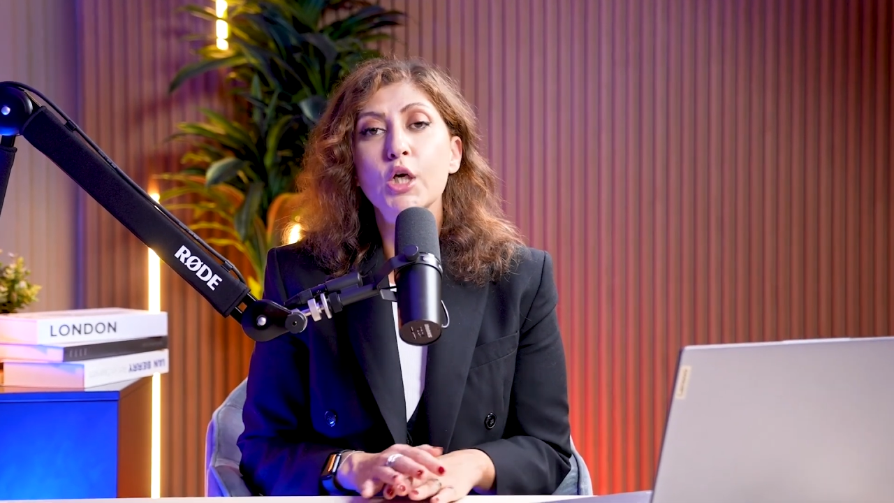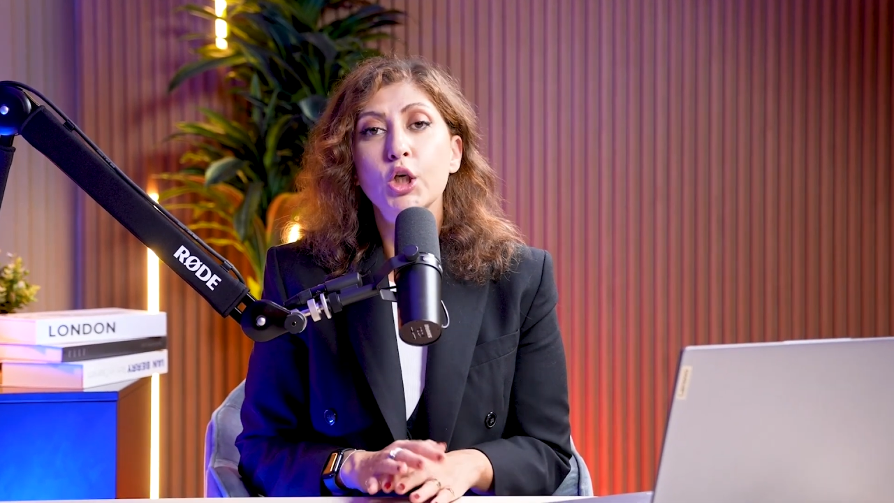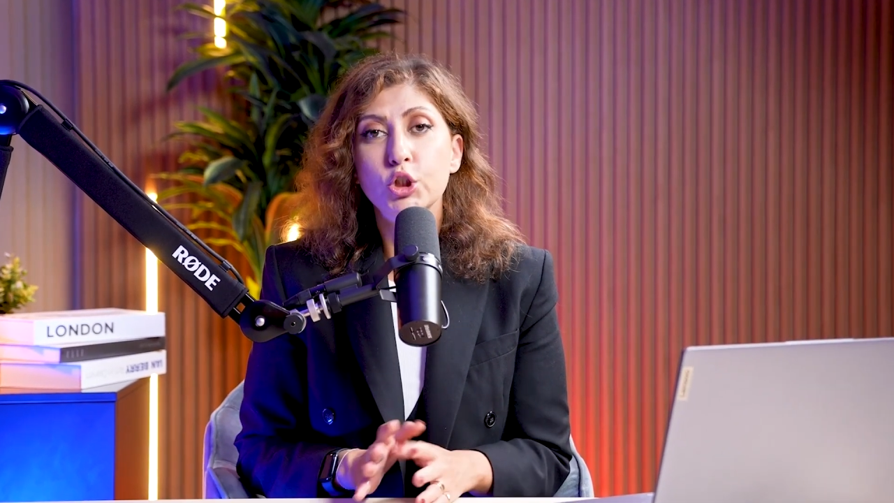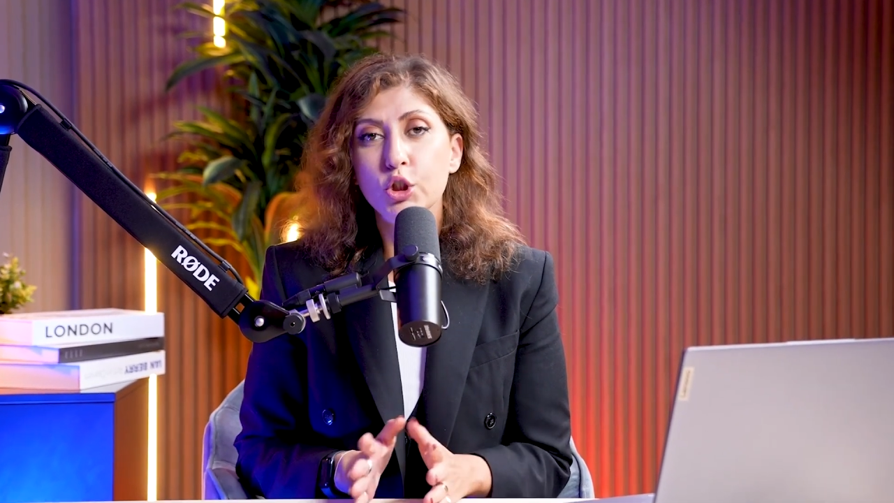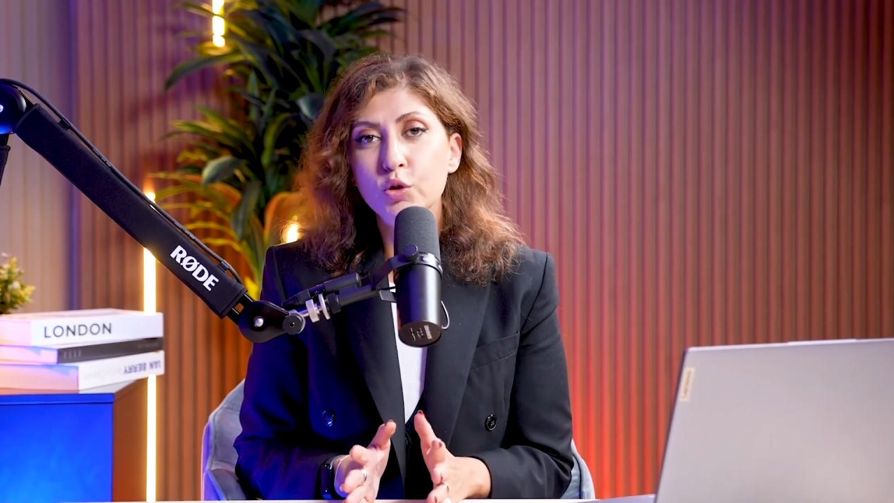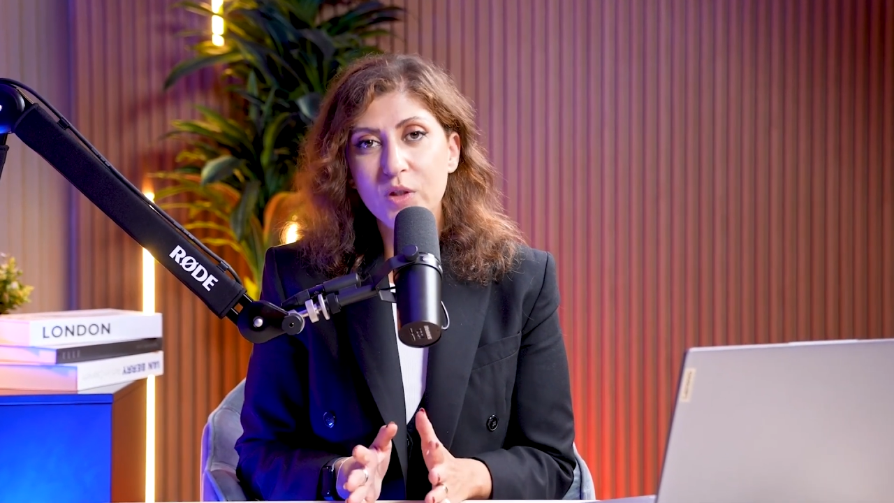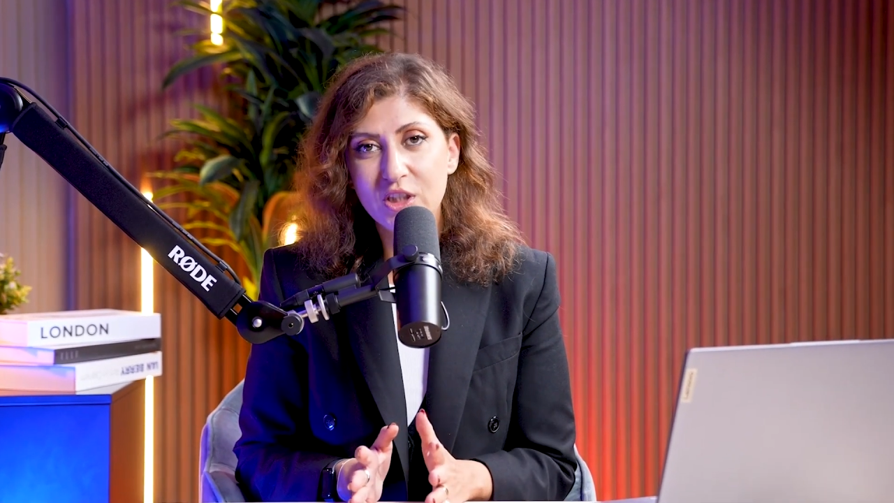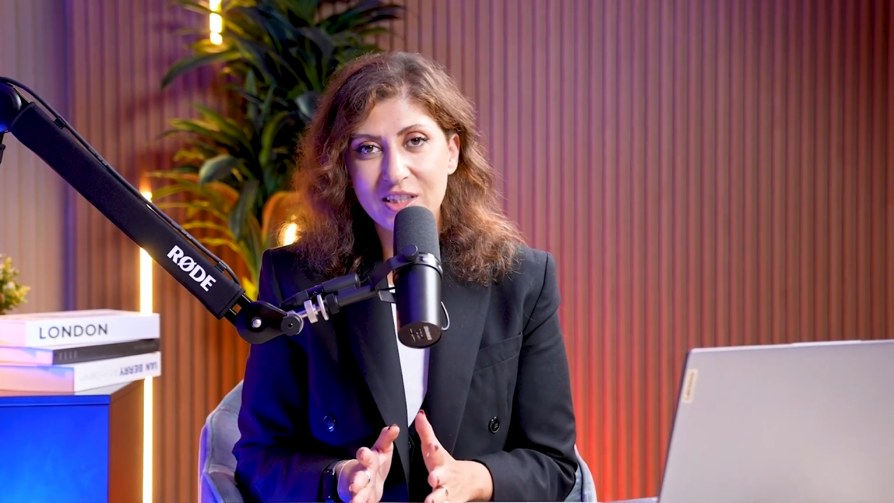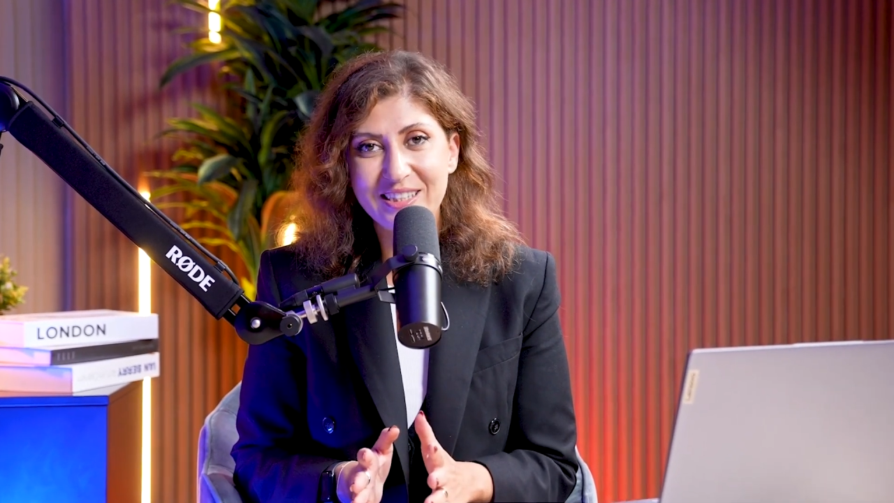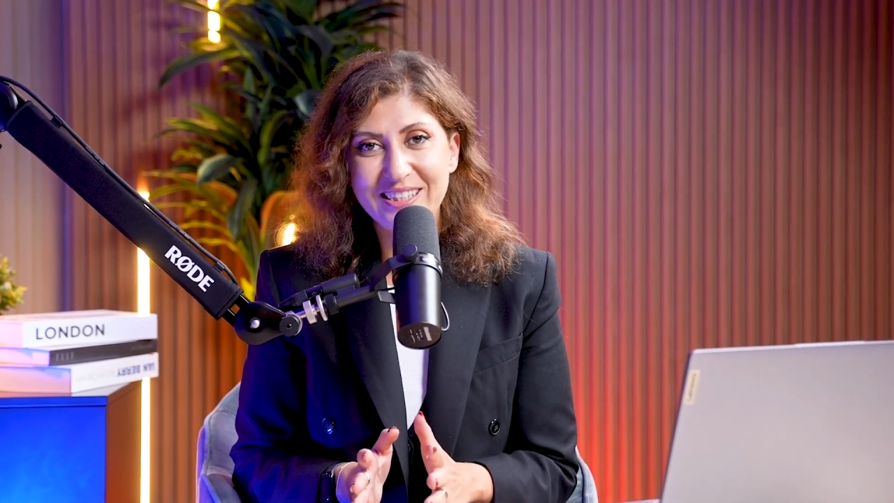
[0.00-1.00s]
Should we
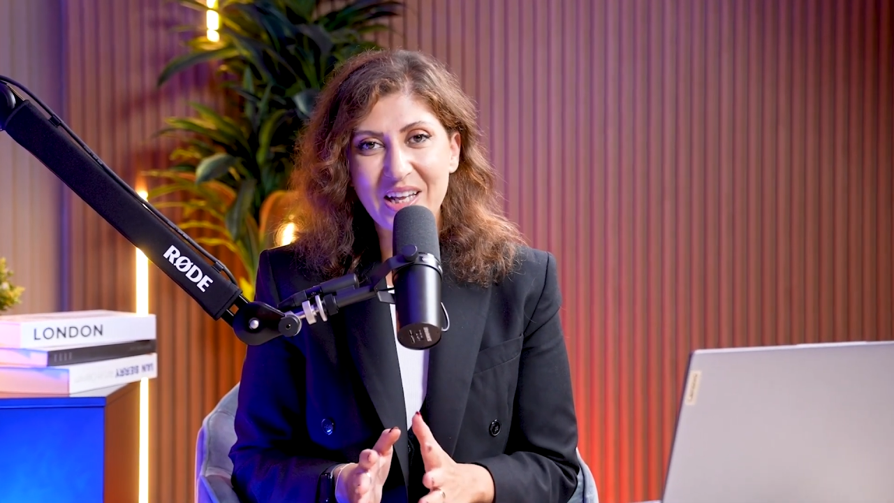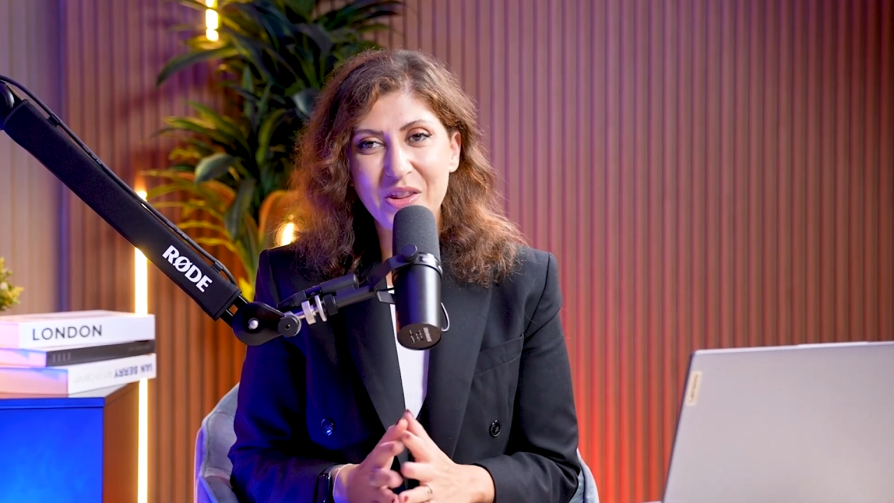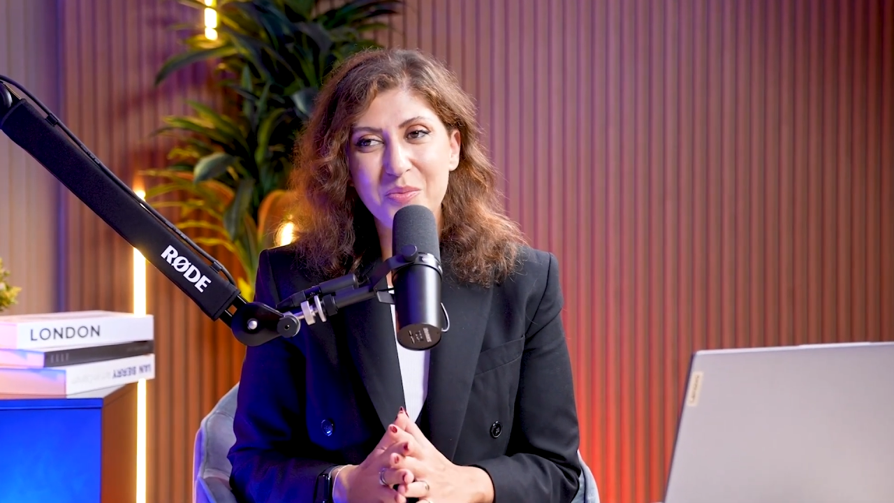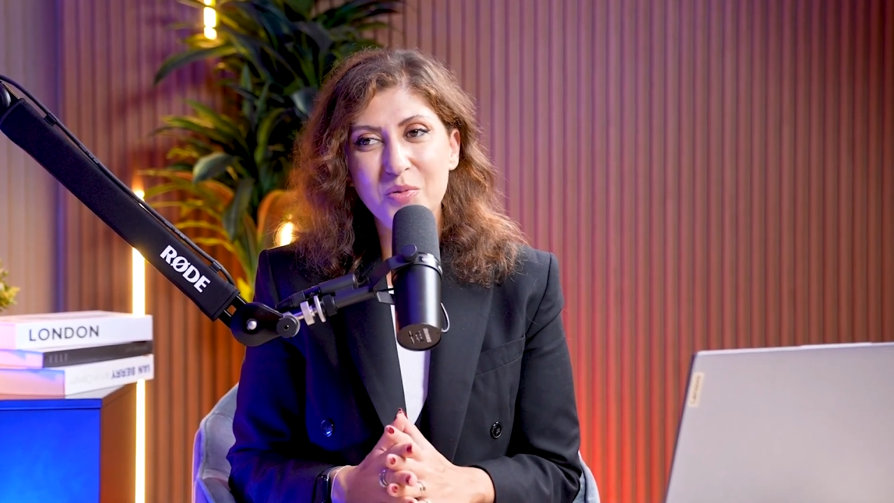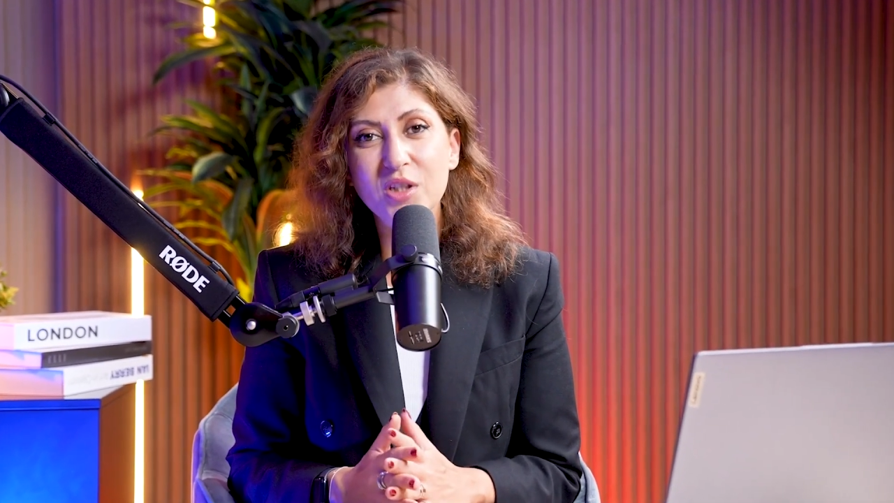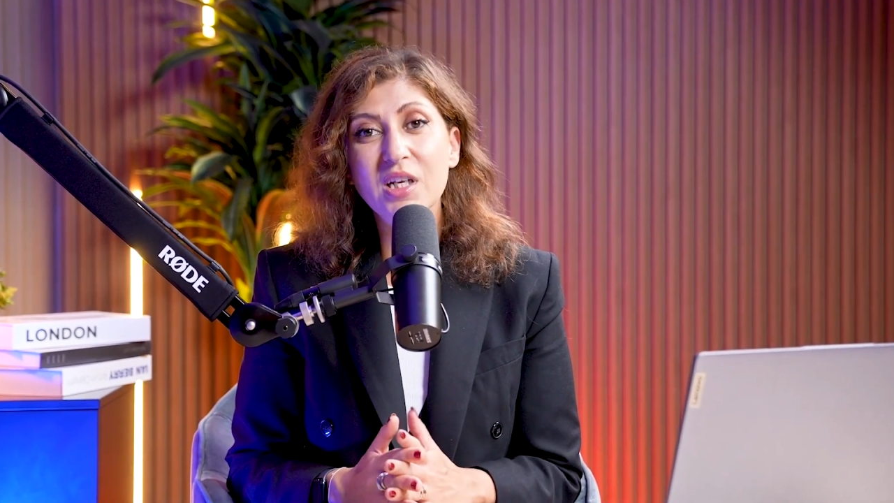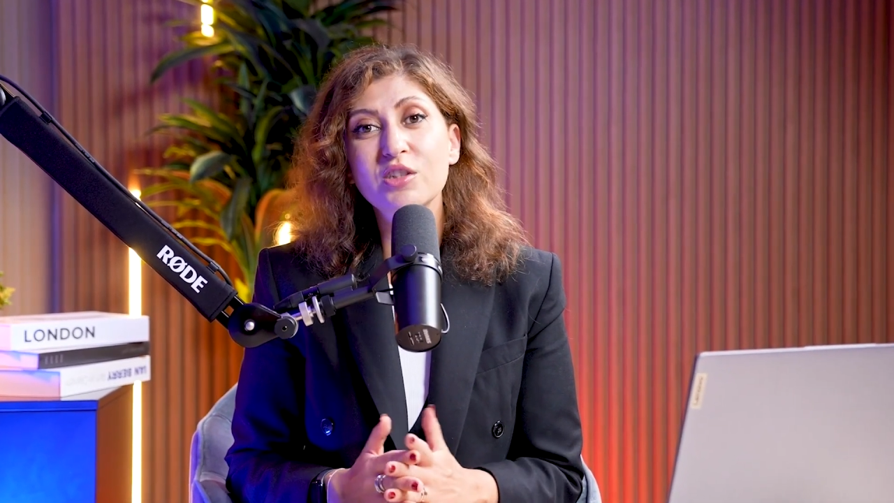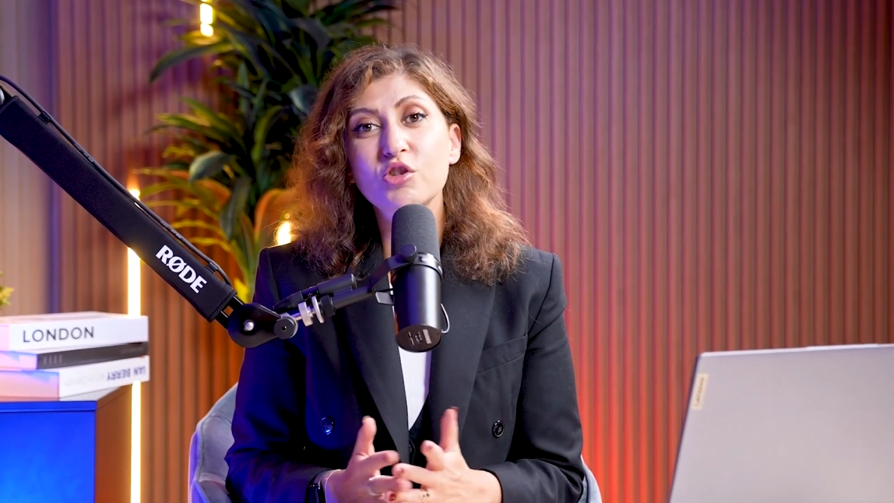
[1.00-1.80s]
just sell the product?